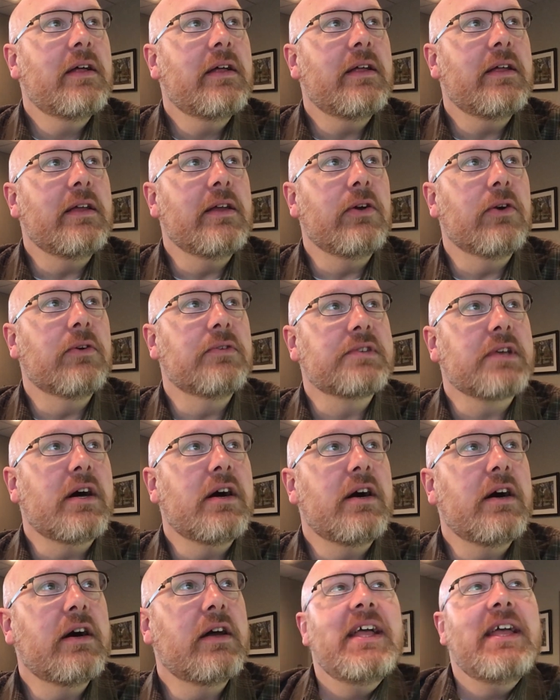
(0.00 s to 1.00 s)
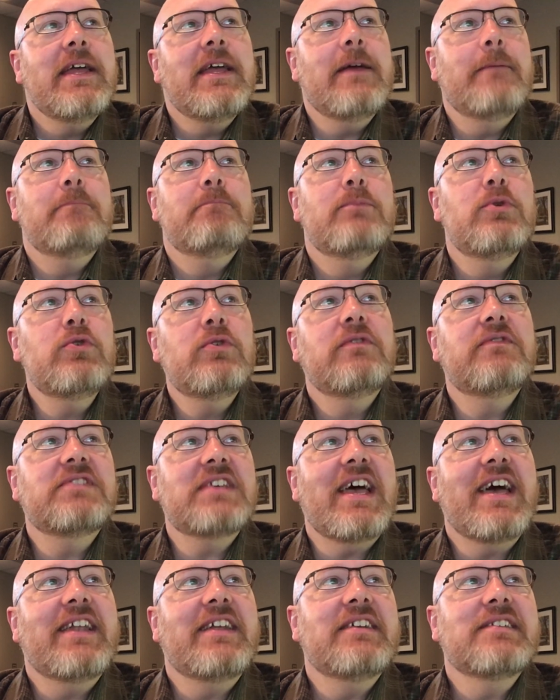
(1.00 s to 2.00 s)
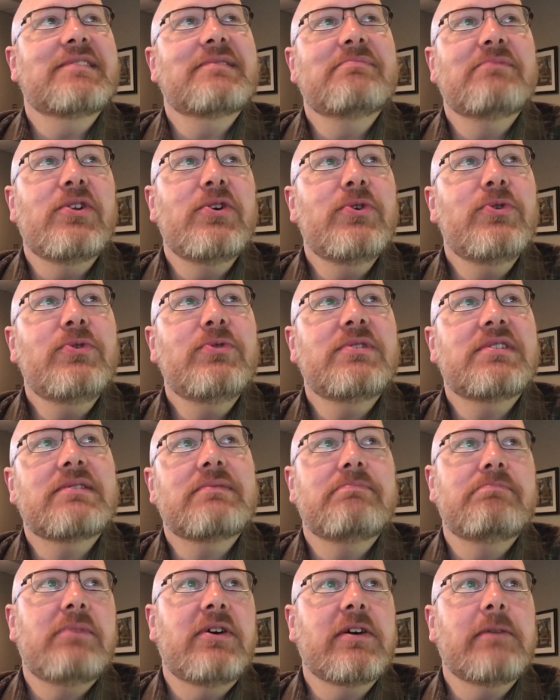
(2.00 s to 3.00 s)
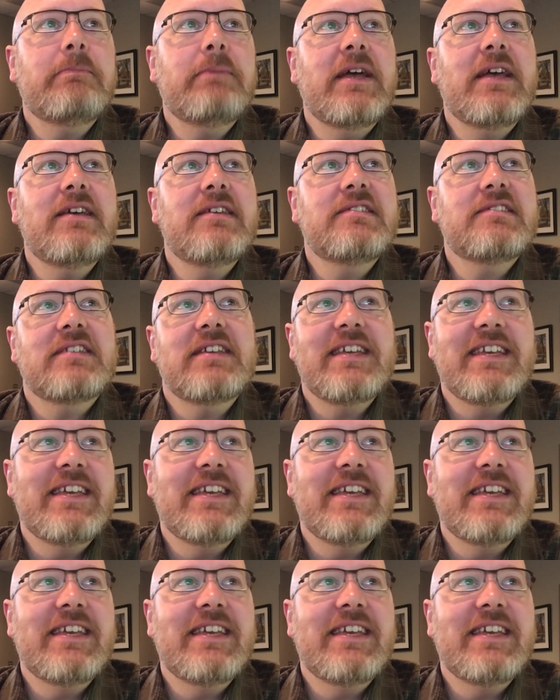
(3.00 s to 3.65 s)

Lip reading: He goes on, it moves at a slow, smug pace.